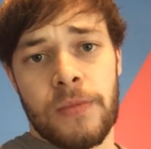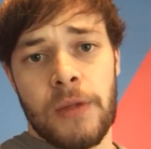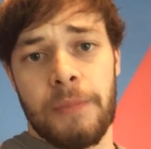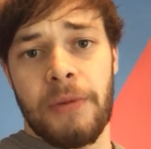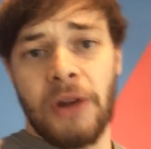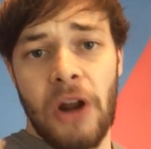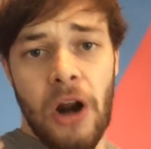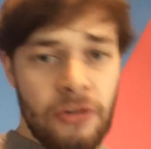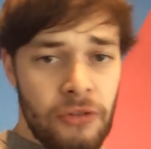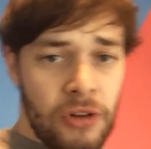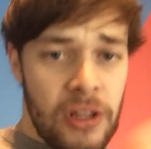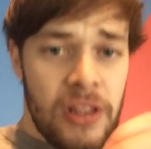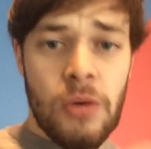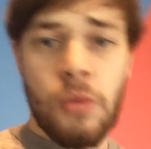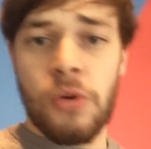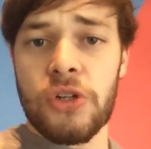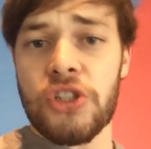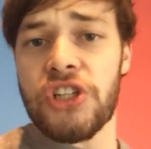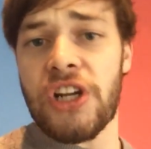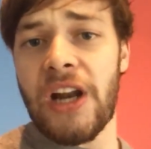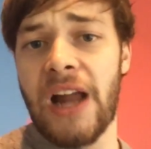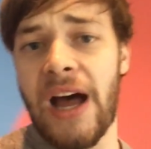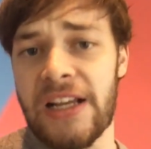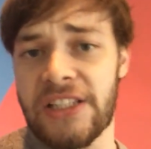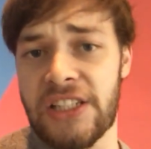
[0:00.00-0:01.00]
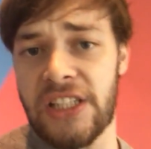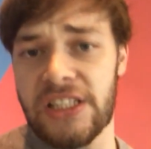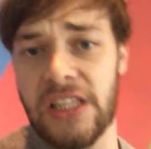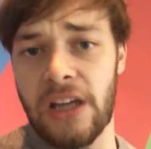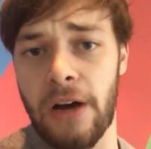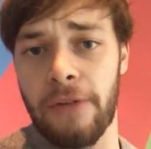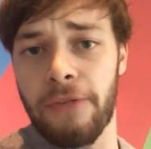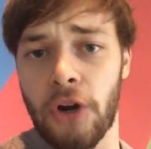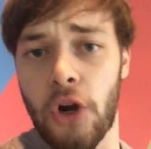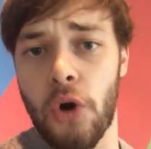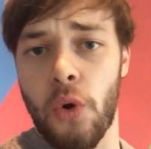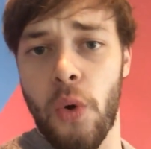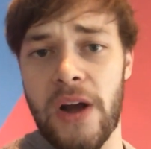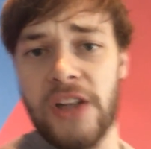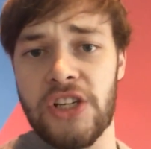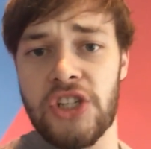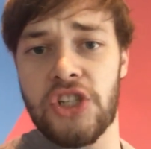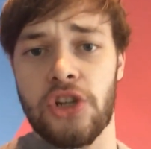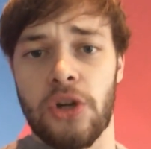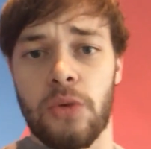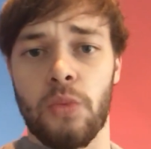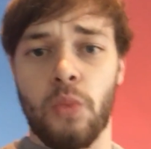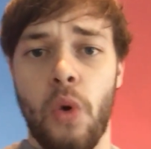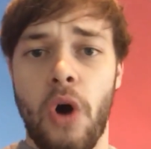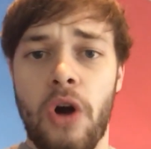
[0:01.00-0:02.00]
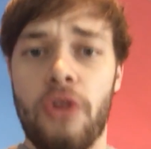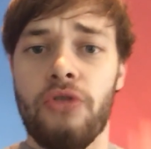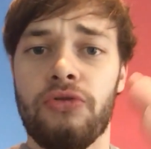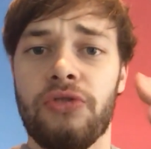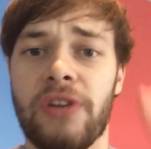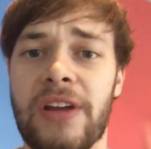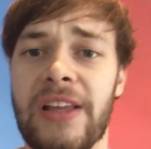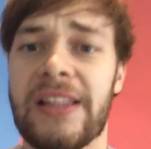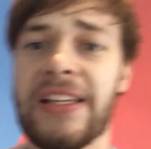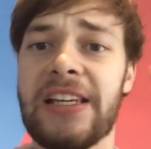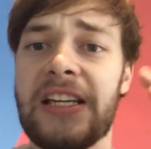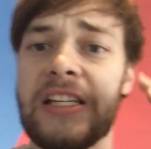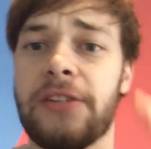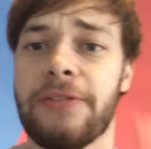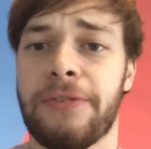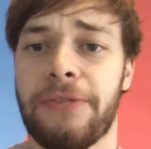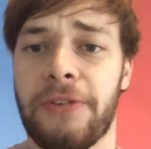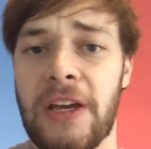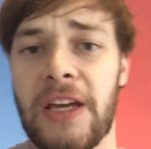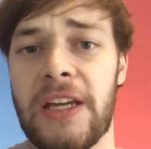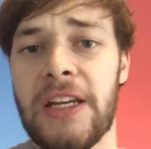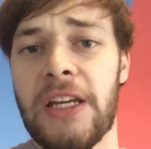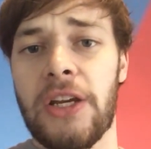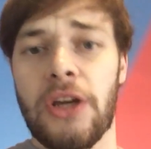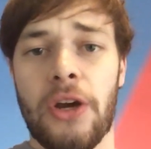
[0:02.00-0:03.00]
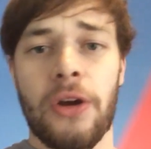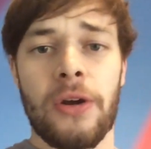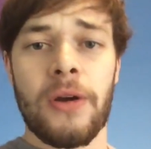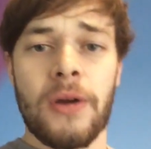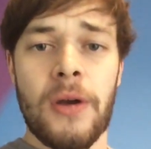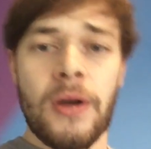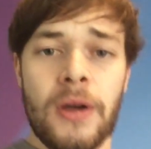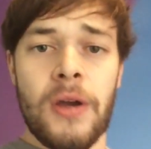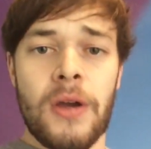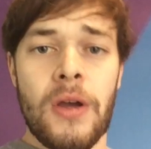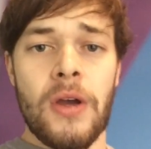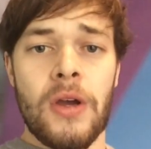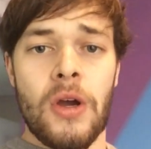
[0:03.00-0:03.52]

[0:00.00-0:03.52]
But I really want you to ask yourself a question. What really is fear to you?